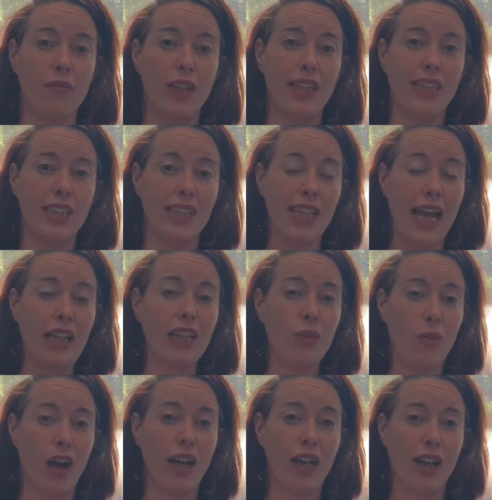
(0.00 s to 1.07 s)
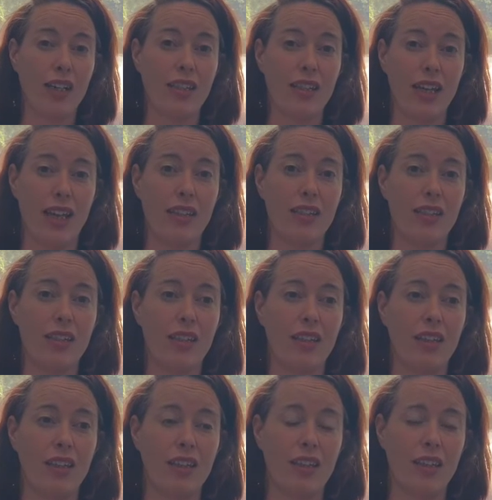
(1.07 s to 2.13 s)
is exactly why God says
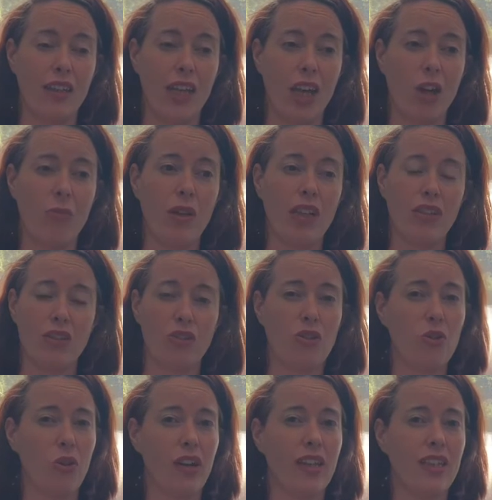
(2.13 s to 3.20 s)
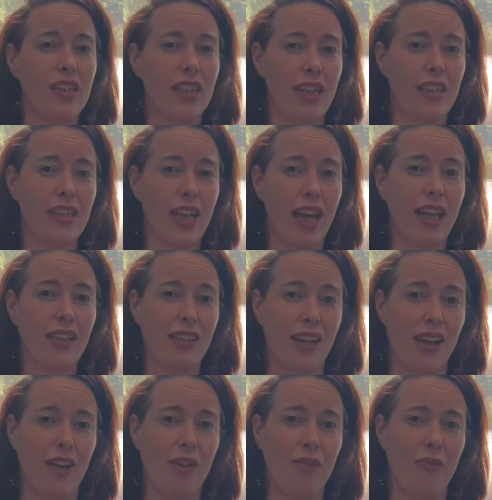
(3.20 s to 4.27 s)
they are being destroyed and sent into
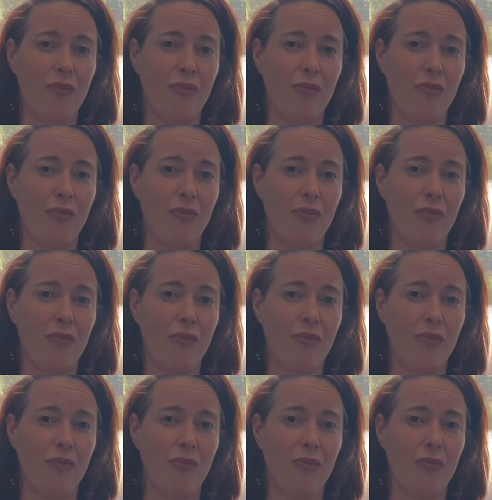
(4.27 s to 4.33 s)
exile.